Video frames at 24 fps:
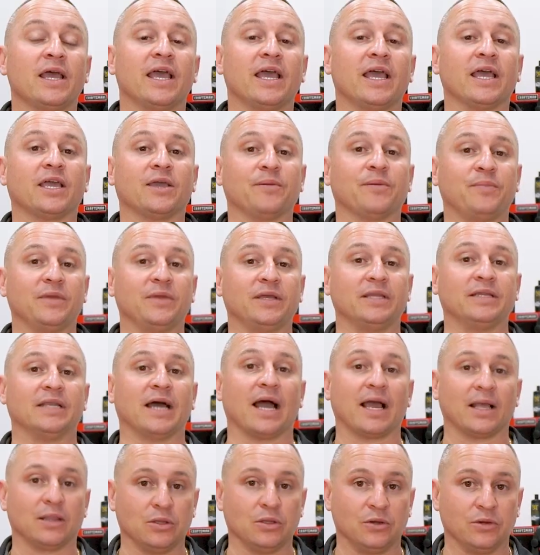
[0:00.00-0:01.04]
it could be
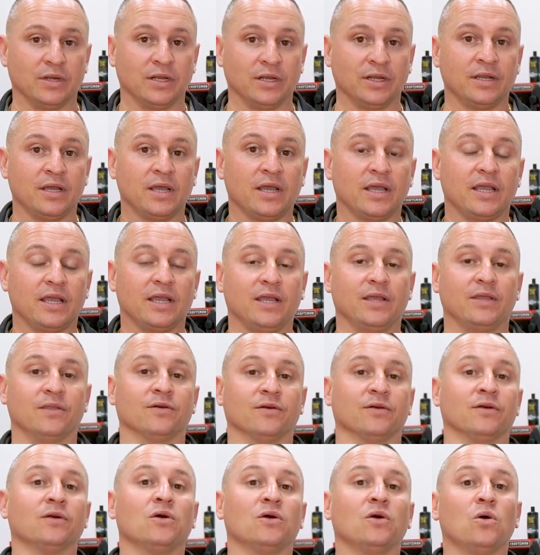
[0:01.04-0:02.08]
diluted
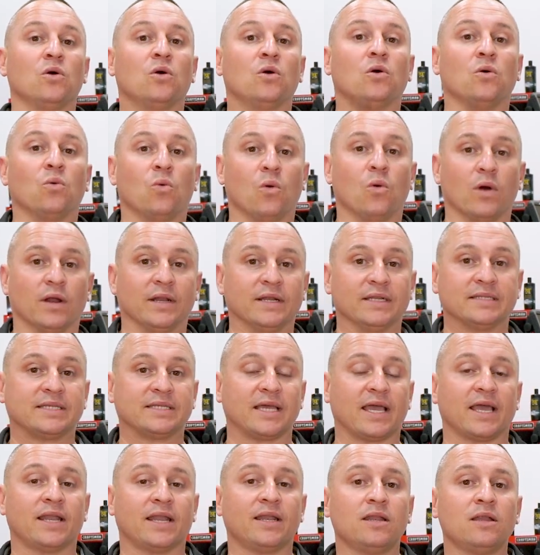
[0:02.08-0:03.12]
either 1 to
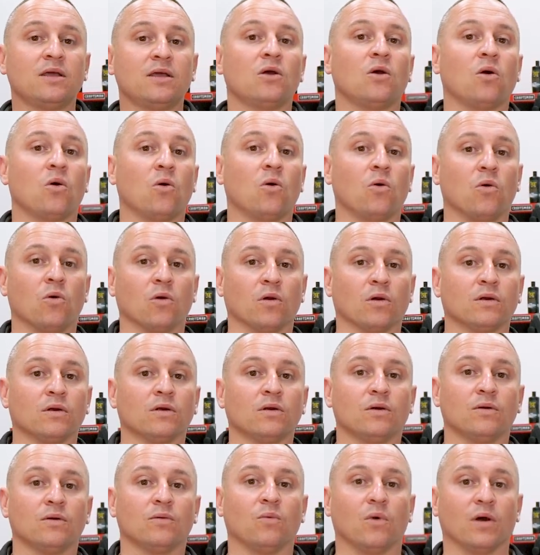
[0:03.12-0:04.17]
10 or
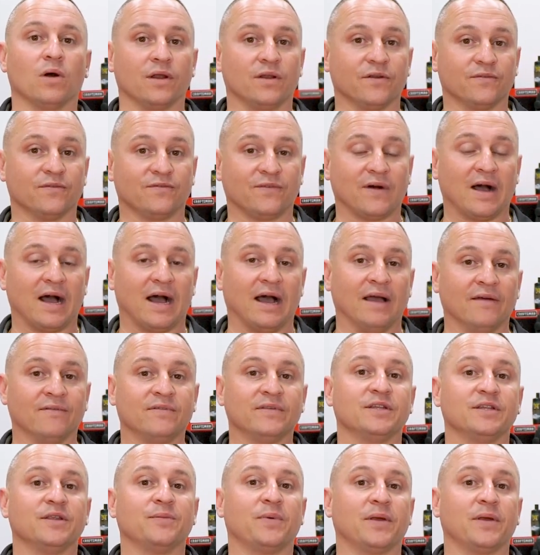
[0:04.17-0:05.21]
1 to
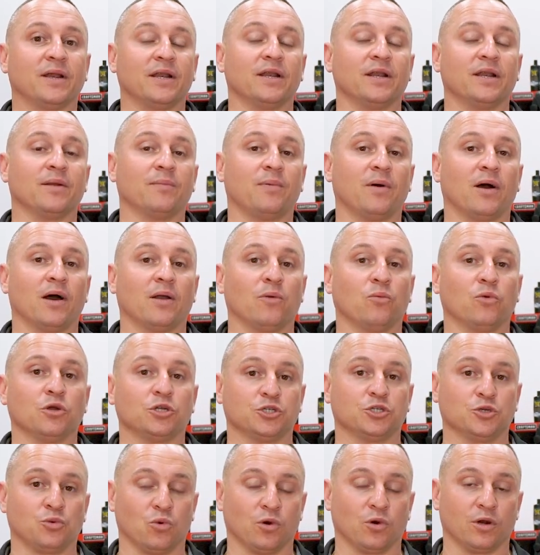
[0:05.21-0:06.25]
5, depending upon
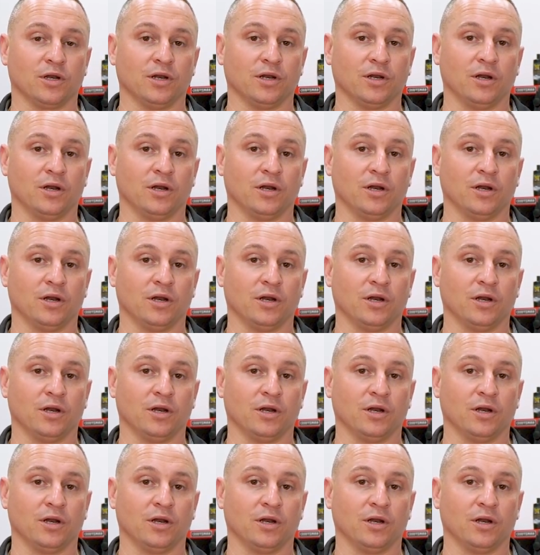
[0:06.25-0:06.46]
what you're working